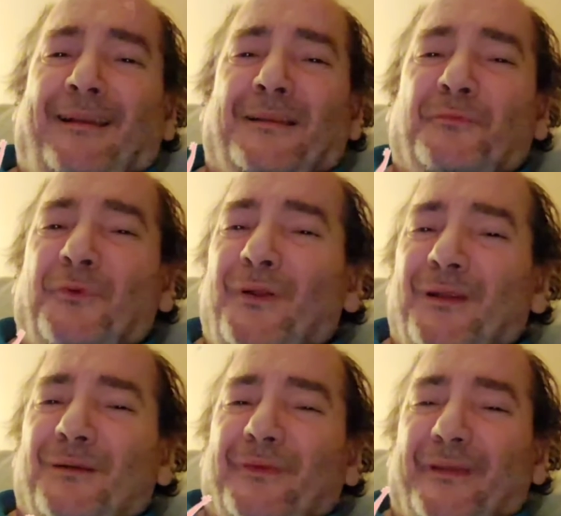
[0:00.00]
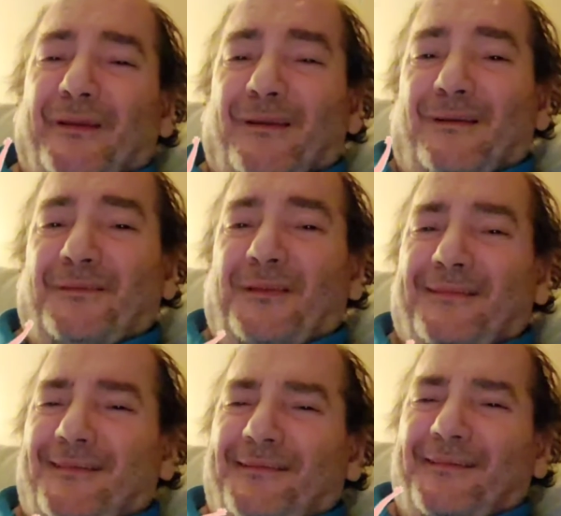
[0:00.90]
to vote every year
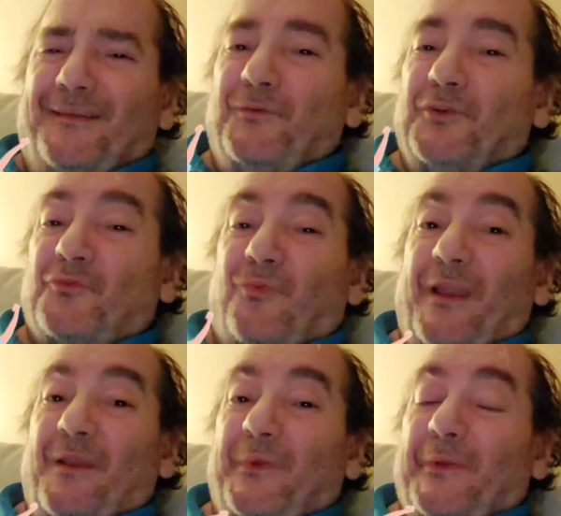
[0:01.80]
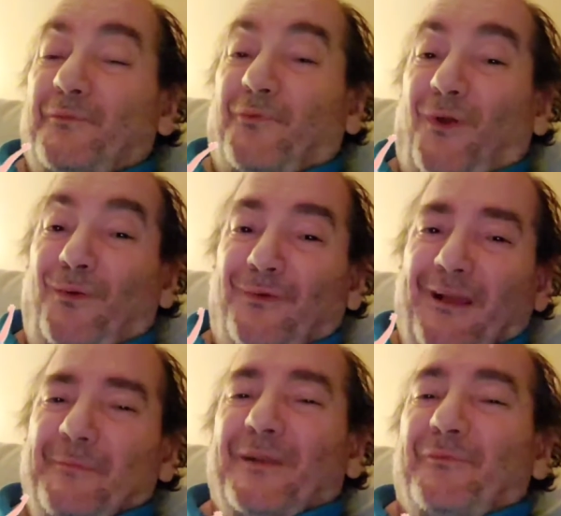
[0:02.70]
just to see which way we would vote.
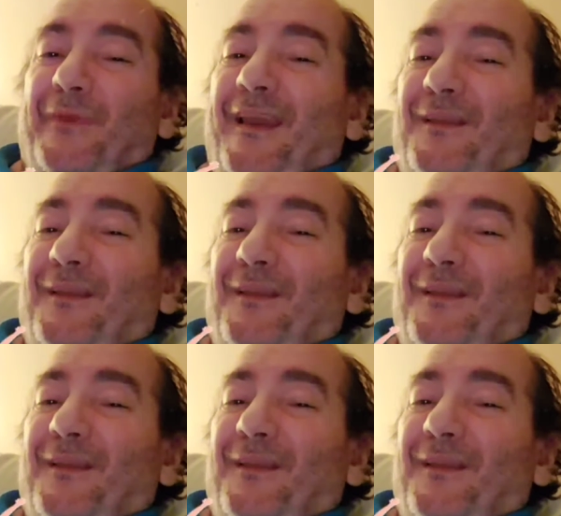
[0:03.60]
I mean, if you